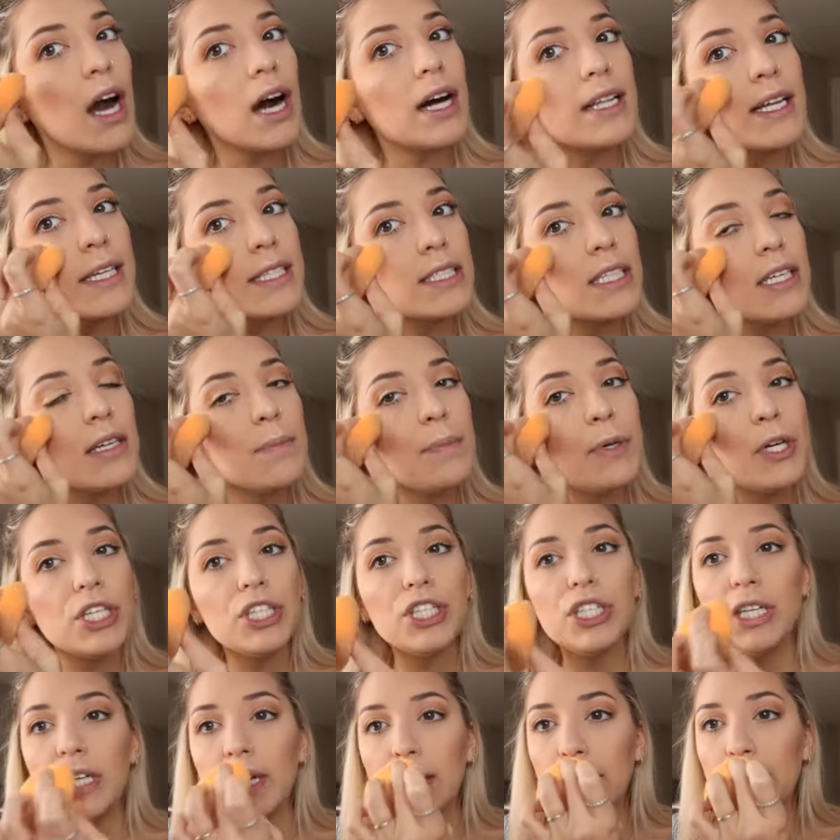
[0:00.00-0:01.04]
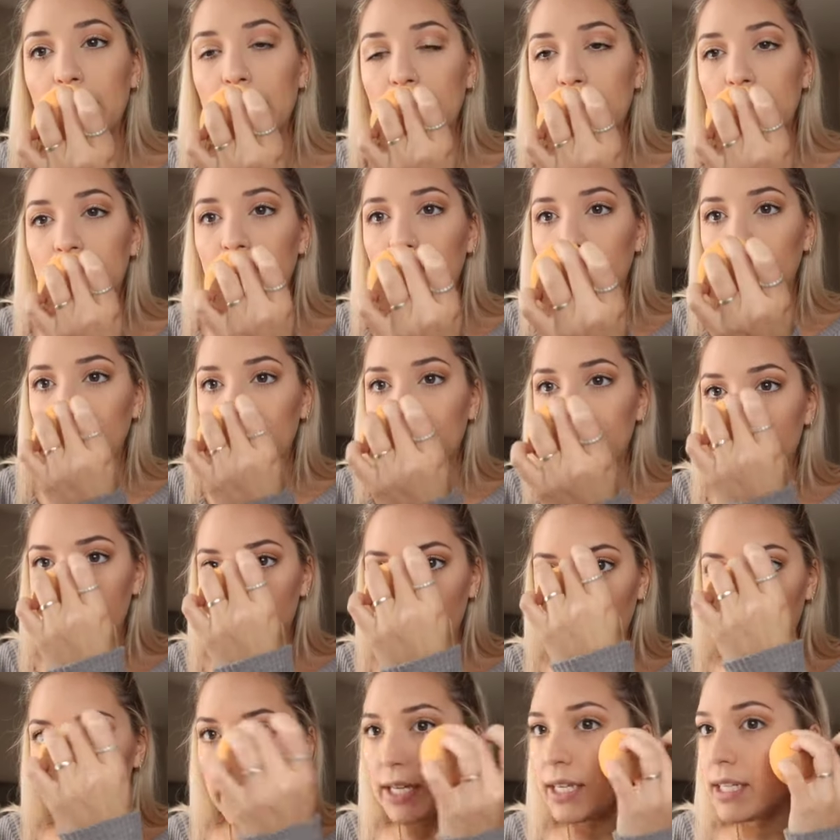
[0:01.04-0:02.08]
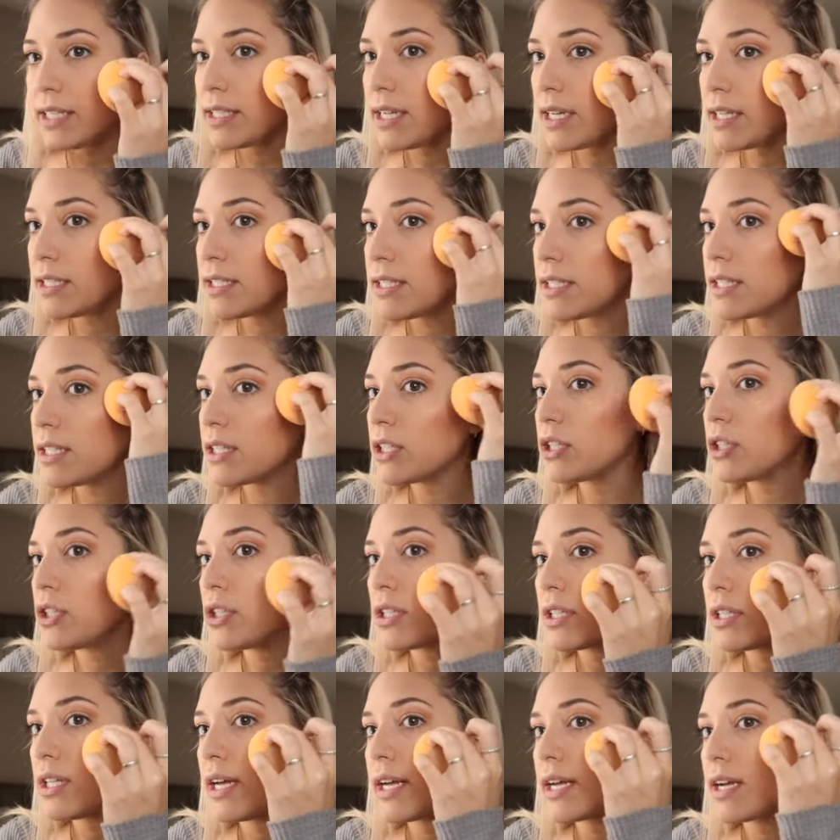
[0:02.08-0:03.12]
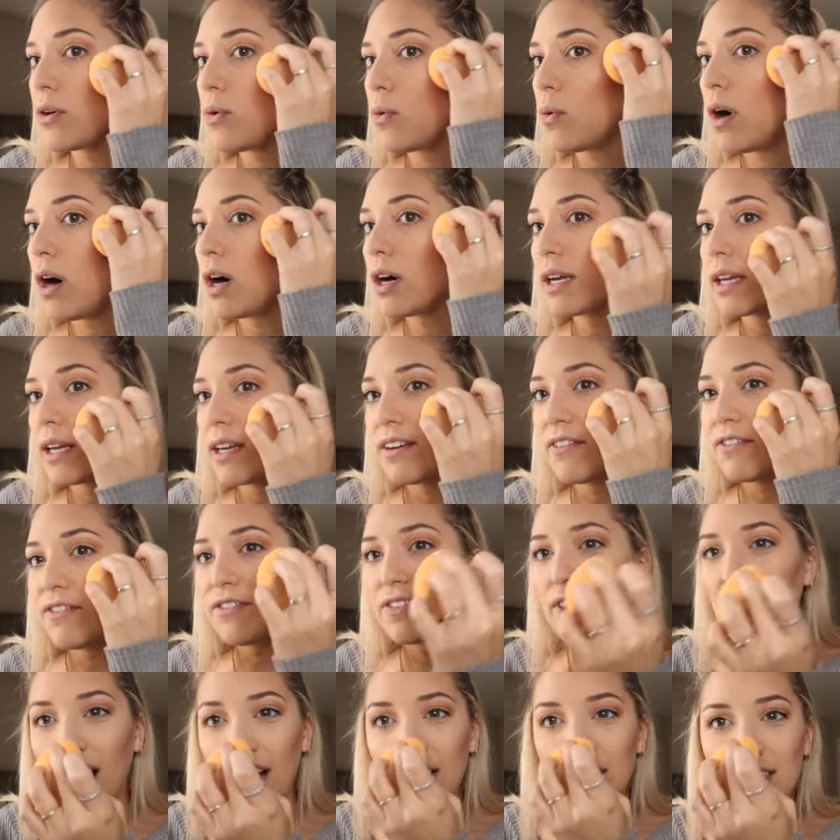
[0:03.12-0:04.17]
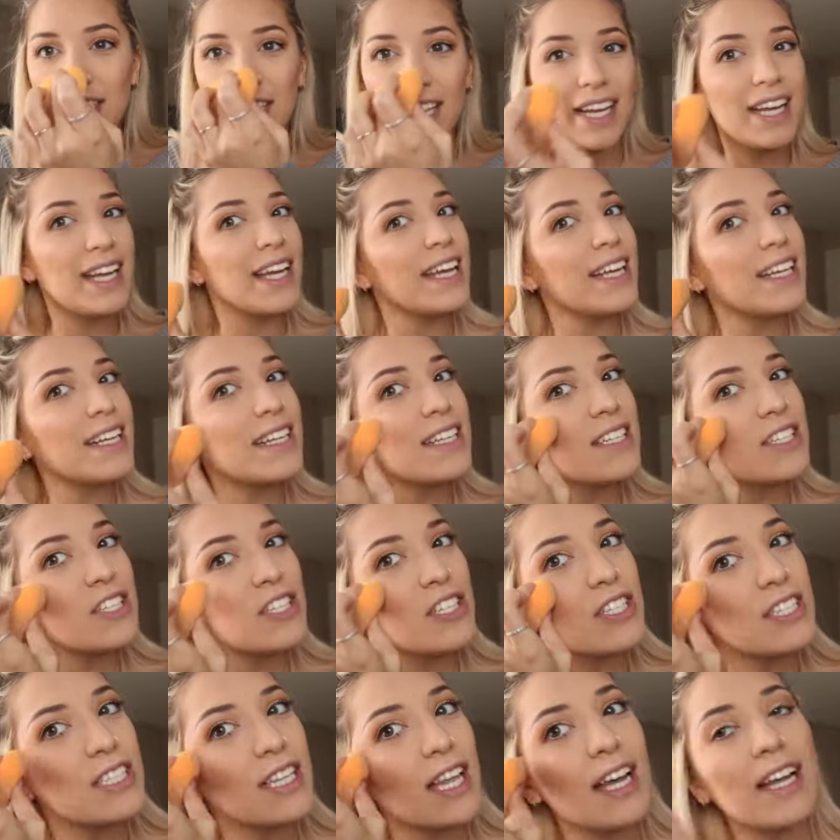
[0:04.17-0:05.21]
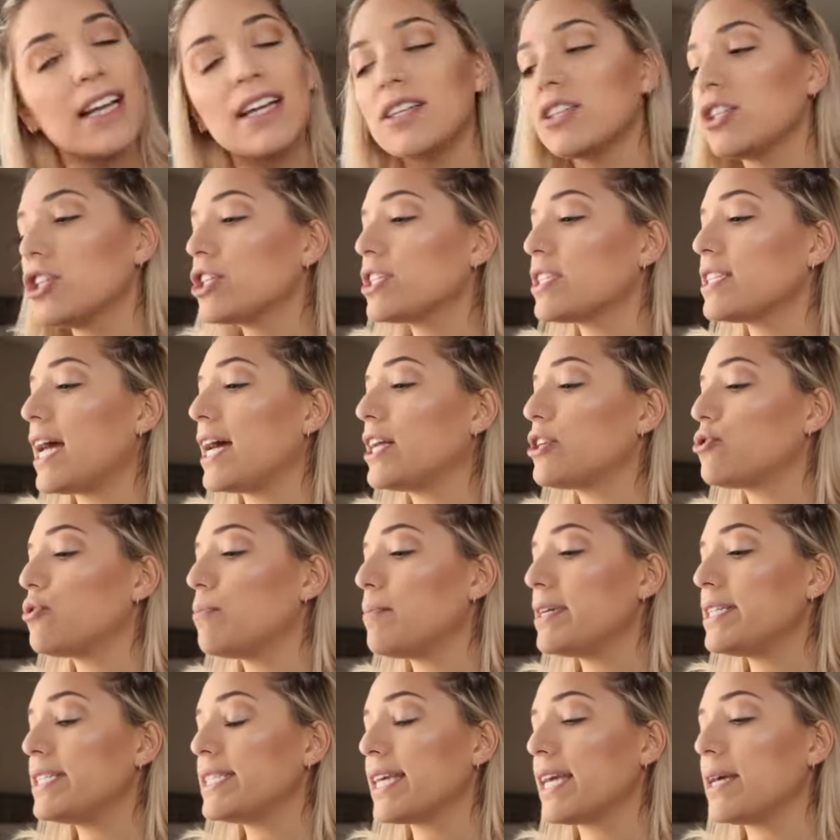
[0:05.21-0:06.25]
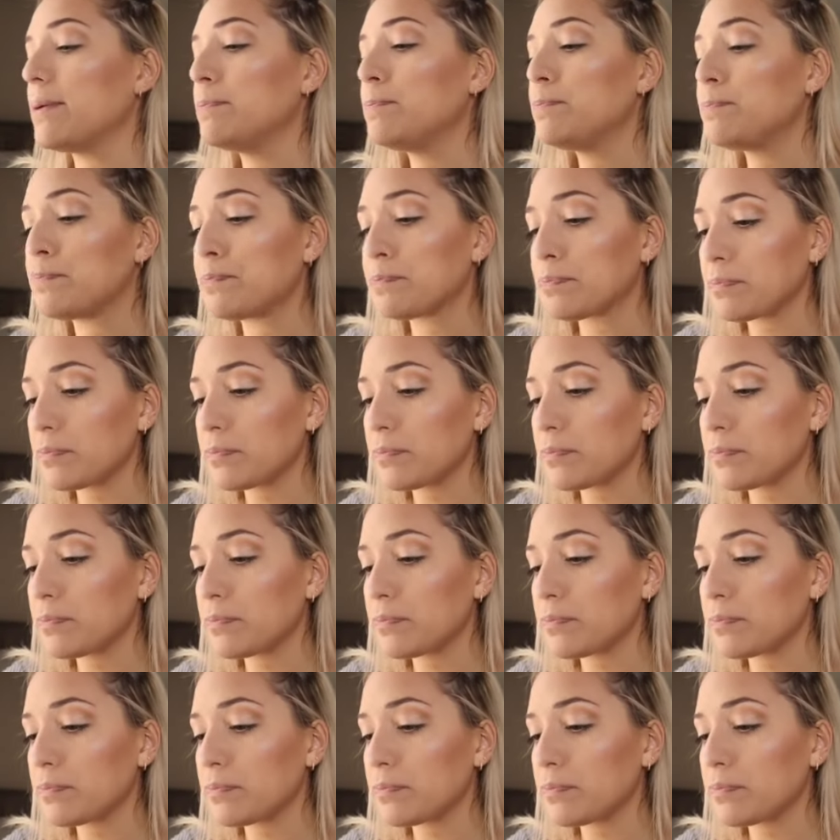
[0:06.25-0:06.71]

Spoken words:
I like to push it in a little bit so that it doesn't look like a walking flashlight and it just like looks natural on my skin.